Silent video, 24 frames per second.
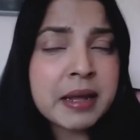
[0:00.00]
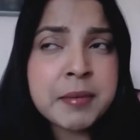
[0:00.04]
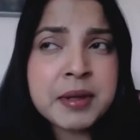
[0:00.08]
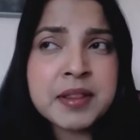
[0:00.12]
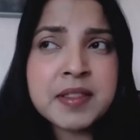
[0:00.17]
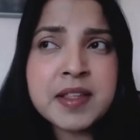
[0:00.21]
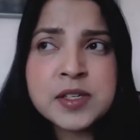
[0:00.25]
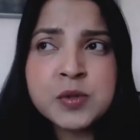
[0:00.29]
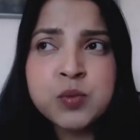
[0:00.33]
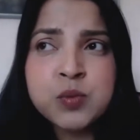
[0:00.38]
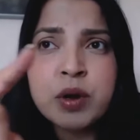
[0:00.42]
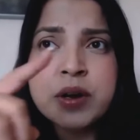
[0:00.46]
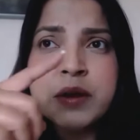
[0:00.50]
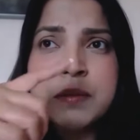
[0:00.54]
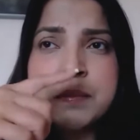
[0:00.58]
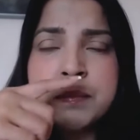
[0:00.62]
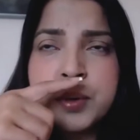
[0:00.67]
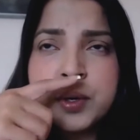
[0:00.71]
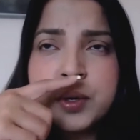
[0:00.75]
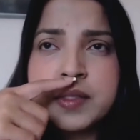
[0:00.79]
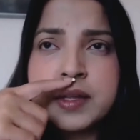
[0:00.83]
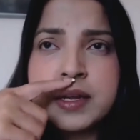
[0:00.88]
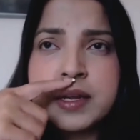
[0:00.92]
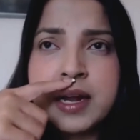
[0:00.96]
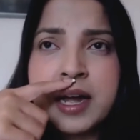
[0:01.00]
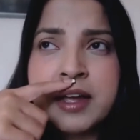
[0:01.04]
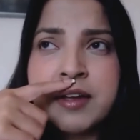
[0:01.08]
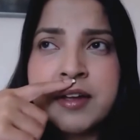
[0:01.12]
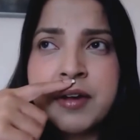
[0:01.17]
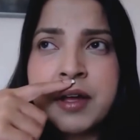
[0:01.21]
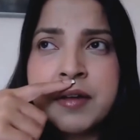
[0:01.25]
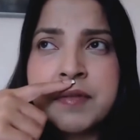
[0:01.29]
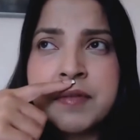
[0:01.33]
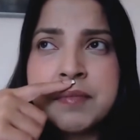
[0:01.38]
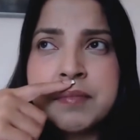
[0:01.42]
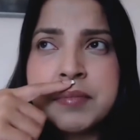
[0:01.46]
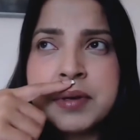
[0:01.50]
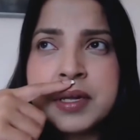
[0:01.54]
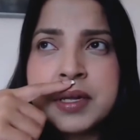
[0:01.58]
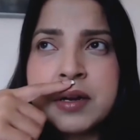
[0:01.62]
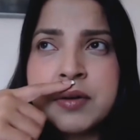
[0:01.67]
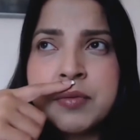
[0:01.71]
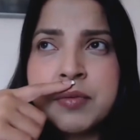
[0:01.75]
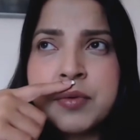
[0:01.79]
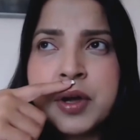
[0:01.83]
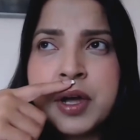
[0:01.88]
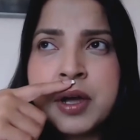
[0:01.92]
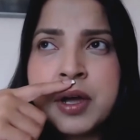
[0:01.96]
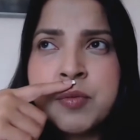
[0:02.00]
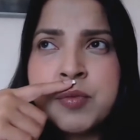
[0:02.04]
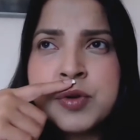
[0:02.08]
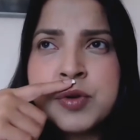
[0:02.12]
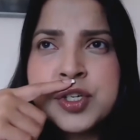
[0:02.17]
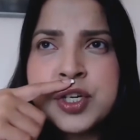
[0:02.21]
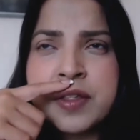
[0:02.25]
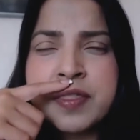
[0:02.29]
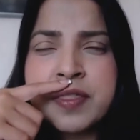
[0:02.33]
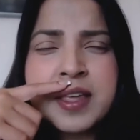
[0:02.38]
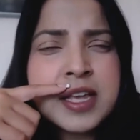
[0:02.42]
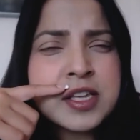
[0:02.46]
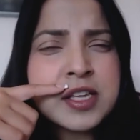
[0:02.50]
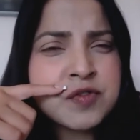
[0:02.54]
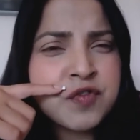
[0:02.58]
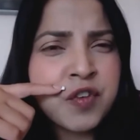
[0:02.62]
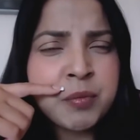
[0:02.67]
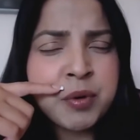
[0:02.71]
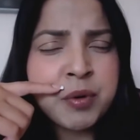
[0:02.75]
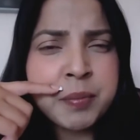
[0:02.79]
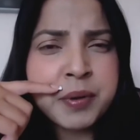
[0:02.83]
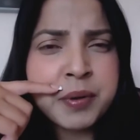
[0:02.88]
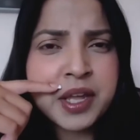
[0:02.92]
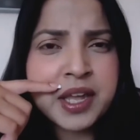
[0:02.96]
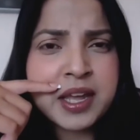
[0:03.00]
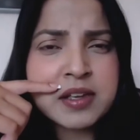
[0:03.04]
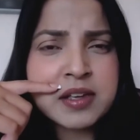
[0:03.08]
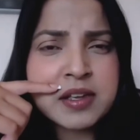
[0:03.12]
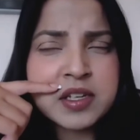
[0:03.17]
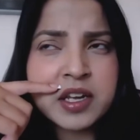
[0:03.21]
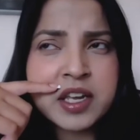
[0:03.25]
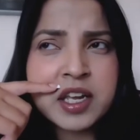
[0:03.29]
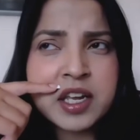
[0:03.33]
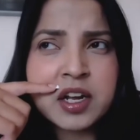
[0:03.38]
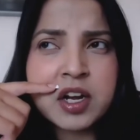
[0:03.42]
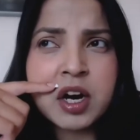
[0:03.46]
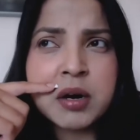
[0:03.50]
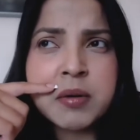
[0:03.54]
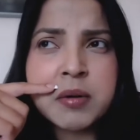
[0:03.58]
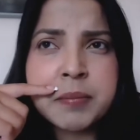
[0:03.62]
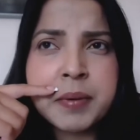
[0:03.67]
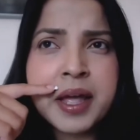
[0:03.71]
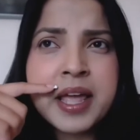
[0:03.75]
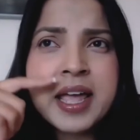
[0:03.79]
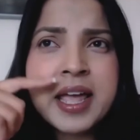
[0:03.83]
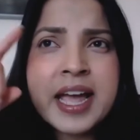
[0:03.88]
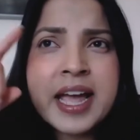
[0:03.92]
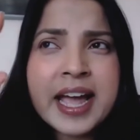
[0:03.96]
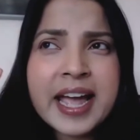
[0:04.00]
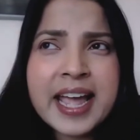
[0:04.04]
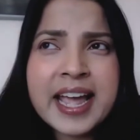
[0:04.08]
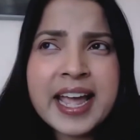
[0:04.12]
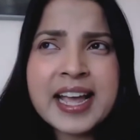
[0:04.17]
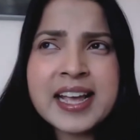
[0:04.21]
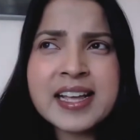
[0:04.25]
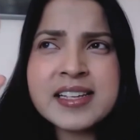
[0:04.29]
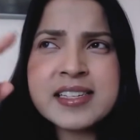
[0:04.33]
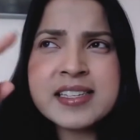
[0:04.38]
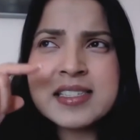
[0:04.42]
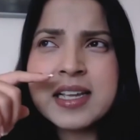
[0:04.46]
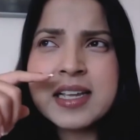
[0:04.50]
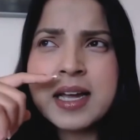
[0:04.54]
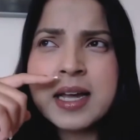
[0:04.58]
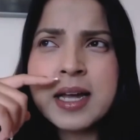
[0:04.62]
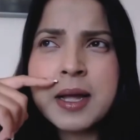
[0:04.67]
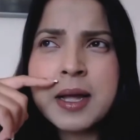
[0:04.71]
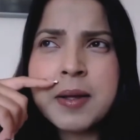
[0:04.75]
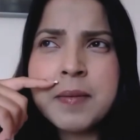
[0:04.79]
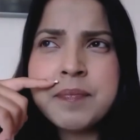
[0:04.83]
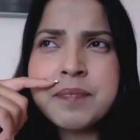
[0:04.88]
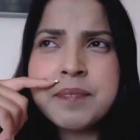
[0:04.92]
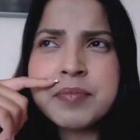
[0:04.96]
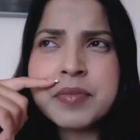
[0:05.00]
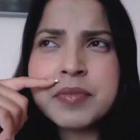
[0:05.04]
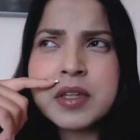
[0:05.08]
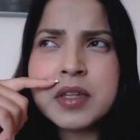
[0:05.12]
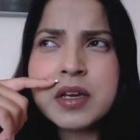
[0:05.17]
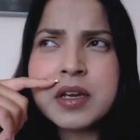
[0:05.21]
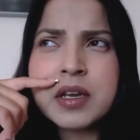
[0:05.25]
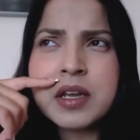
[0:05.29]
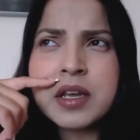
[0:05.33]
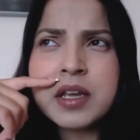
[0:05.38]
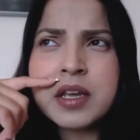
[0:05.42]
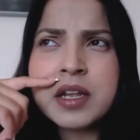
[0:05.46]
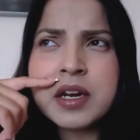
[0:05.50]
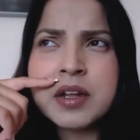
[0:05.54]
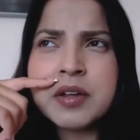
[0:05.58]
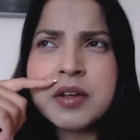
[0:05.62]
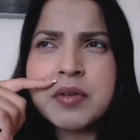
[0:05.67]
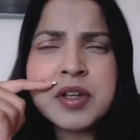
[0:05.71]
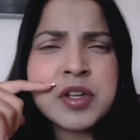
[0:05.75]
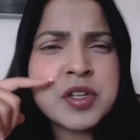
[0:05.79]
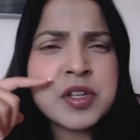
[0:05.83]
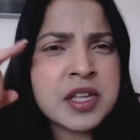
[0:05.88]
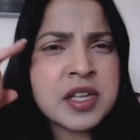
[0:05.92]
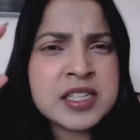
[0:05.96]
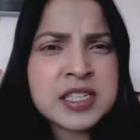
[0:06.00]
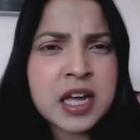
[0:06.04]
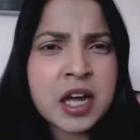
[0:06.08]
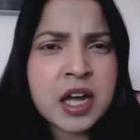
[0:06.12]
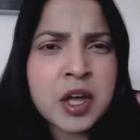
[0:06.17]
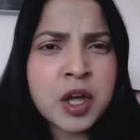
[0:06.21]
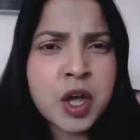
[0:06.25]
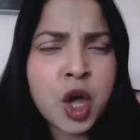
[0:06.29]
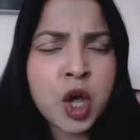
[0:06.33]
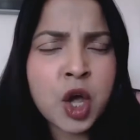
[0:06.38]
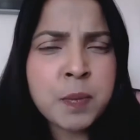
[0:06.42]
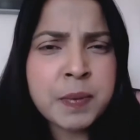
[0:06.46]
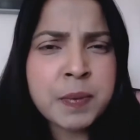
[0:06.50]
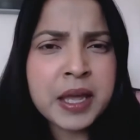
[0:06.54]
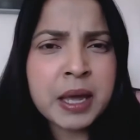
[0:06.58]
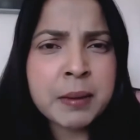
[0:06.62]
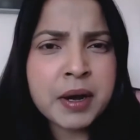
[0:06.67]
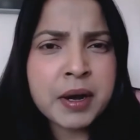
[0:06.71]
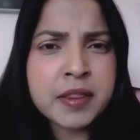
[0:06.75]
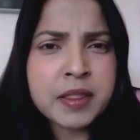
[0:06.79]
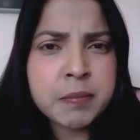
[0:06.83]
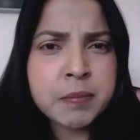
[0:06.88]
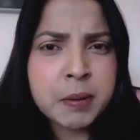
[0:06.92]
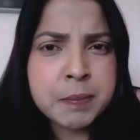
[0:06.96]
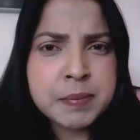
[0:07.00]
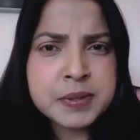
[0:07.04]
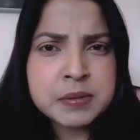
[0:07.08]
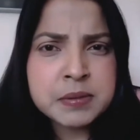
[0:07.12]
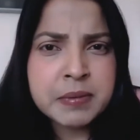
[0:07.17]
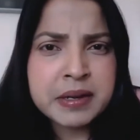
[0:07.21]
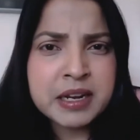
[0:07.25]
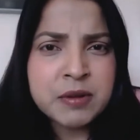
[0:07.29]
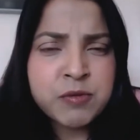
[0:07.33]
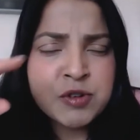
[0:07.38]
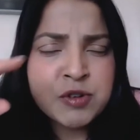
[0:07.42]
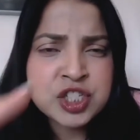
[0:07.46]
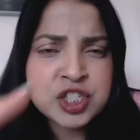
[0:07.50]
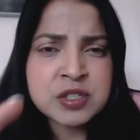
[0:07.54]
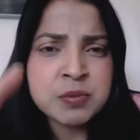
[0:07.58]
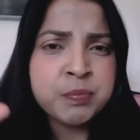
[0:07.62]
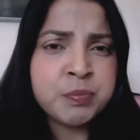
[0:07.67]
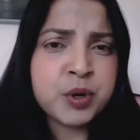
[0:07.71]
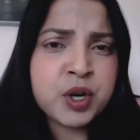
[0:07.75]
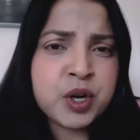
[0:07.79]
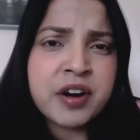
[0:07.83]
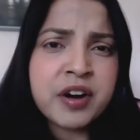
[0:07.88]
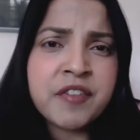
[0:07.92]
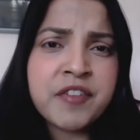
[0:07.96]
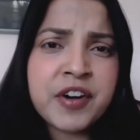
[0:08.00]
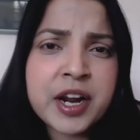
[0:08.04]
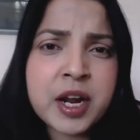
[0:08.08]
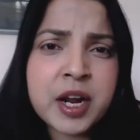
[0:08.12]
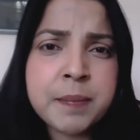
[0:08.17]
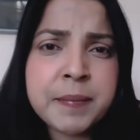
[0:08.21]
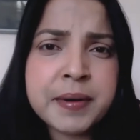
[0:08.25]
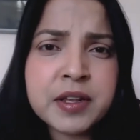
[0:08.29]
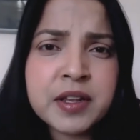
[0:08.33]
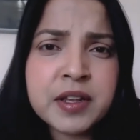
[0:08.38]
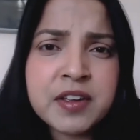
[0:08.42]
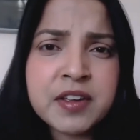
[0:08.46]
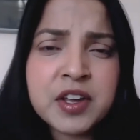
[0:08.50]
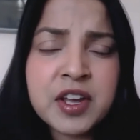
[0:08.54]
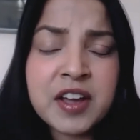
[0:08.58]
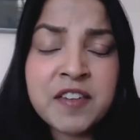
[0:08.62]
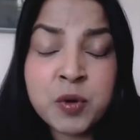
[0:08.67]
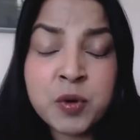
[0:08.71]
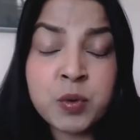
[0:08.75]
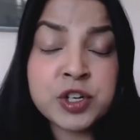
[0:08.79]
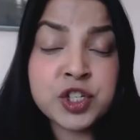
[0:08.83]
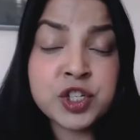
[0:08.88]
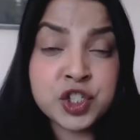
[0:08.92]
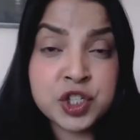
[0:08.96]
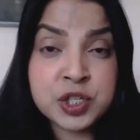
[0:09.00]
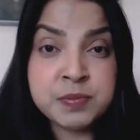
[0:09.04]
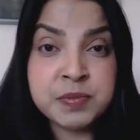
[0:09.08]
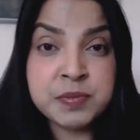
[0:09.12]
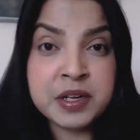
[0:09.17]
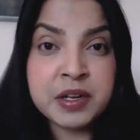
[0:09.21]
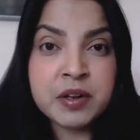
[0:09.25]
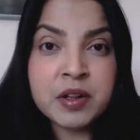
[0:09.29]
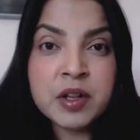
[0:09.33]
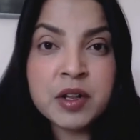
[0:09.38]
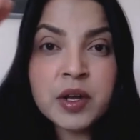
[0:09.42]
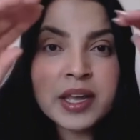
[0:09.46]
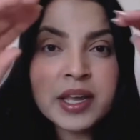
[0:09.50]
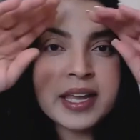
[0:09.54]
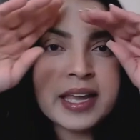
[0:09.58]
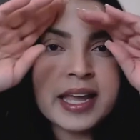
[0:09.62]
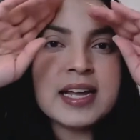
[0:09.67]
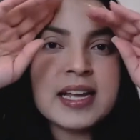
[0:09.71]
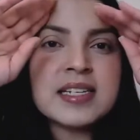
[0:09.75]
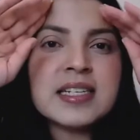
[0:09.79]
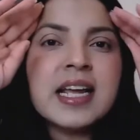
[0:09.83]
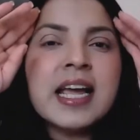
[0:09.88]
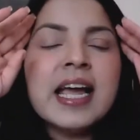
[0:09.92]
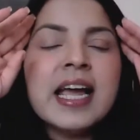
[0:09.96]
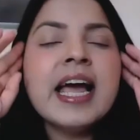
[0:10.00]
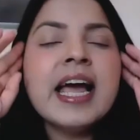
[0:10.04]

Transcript: I mean, there's one book that I which I think is from Robert Kiyosaki, I can't remember, is OPM, Other People's Money, which is a book I recommend that everyone should be looking at.